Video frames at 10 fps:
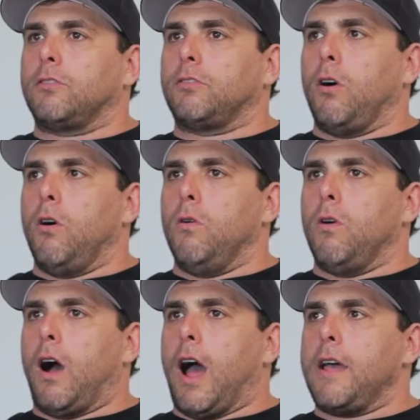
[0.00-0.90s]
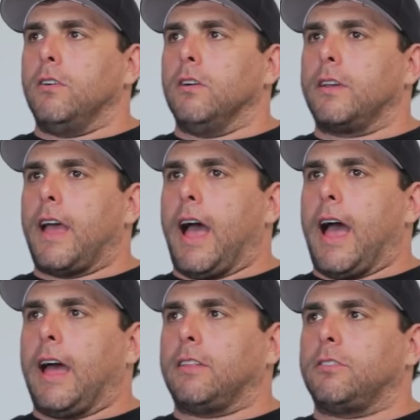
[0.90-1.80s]
so I look
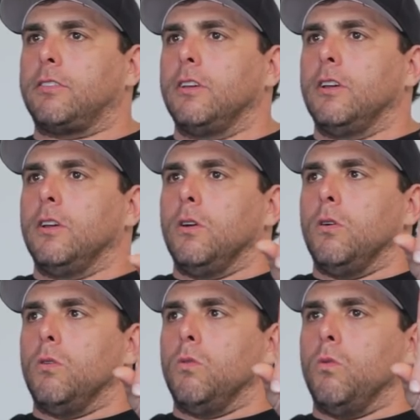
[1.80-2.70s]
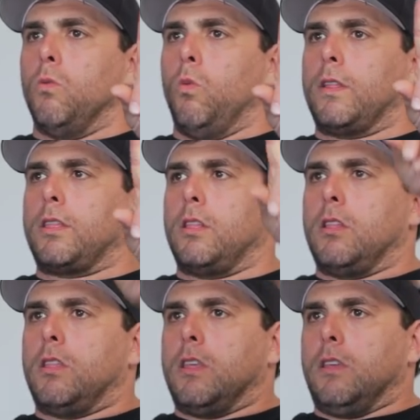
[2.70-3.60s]
at what
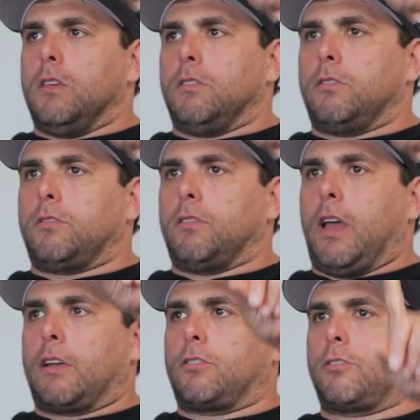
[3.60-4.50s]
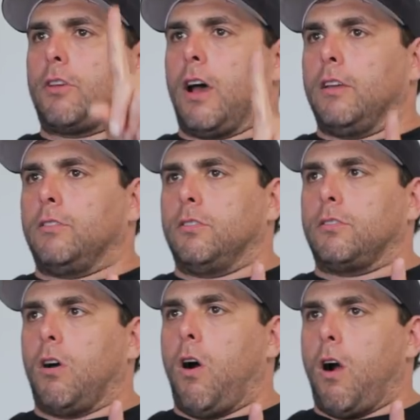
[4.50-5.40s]
these exercises
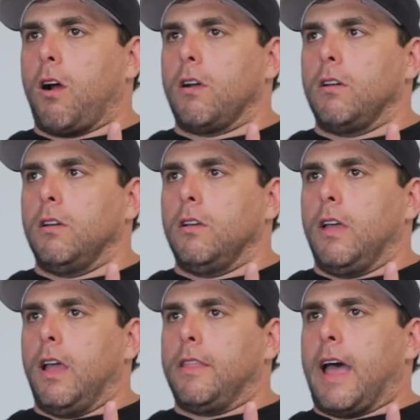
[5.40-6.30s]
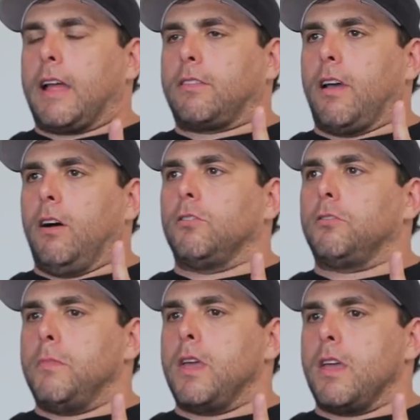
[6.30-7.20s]
are, and that
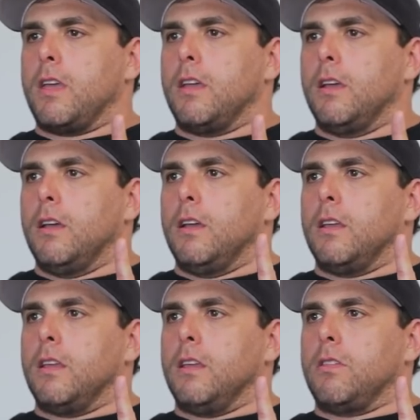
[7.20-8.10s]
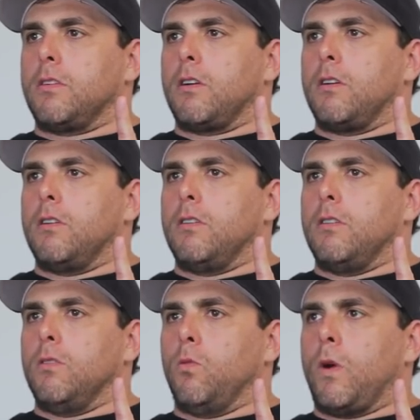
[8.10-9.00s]
tells me either
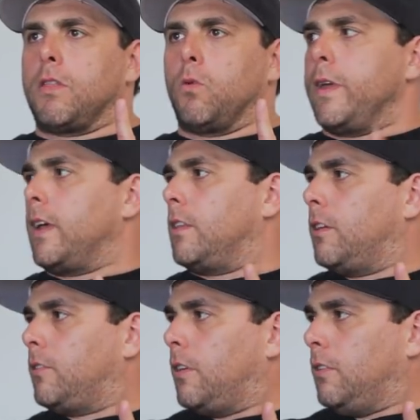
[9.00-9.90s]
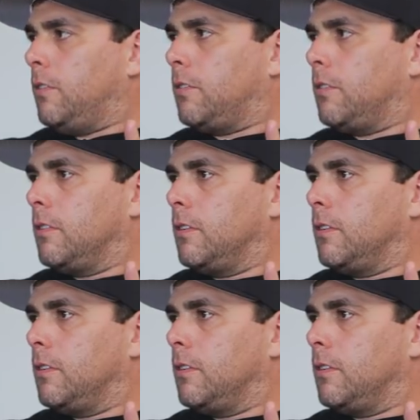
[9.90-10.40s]
where the weakness is